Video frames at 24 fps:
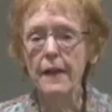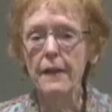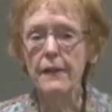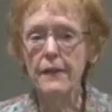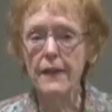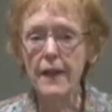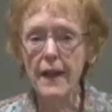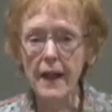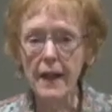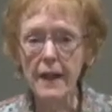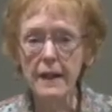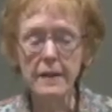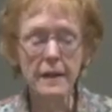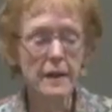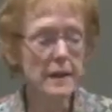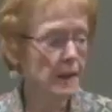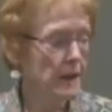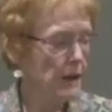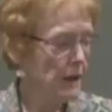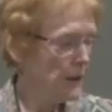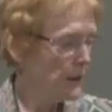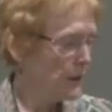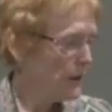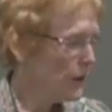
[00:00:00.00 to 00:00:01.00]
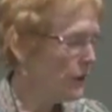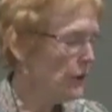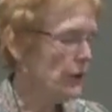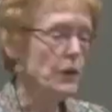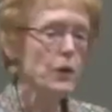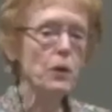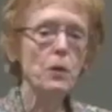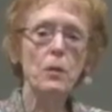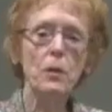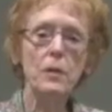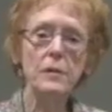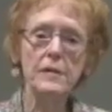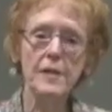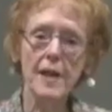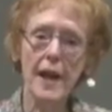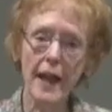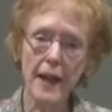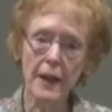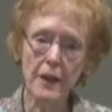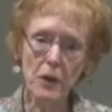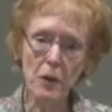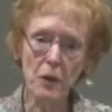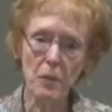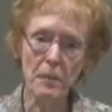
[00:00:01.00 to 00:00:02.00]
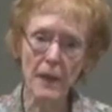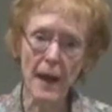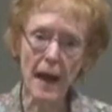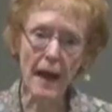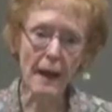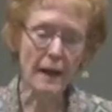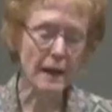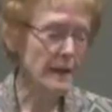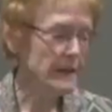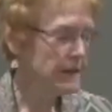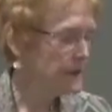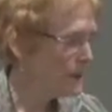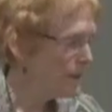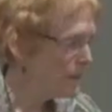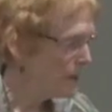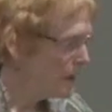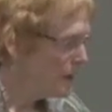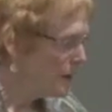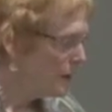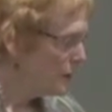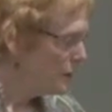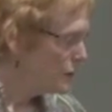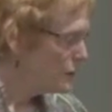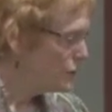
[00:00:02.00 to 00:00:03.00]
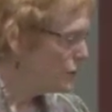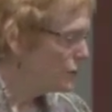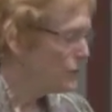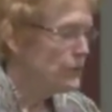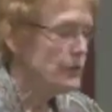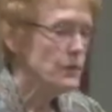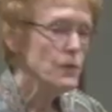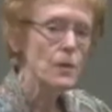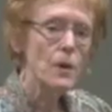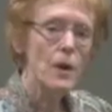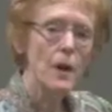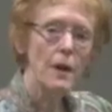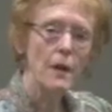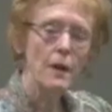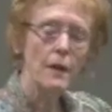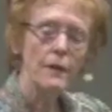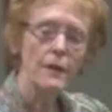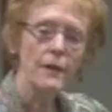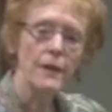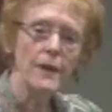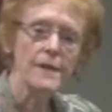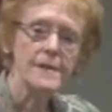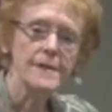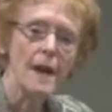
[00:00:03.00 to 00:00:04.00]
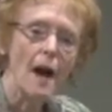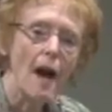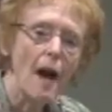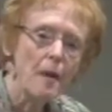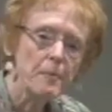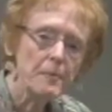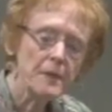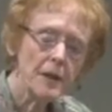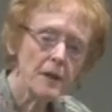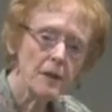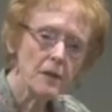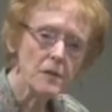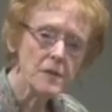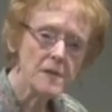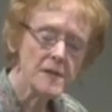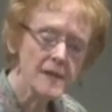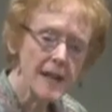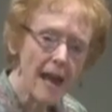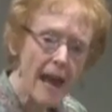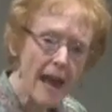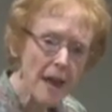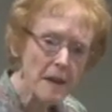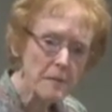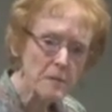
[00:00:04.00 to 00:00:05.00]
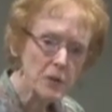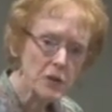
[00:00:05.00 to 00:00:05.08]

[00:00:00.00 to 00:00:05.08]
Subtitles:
then you will take your ballot to this optical scan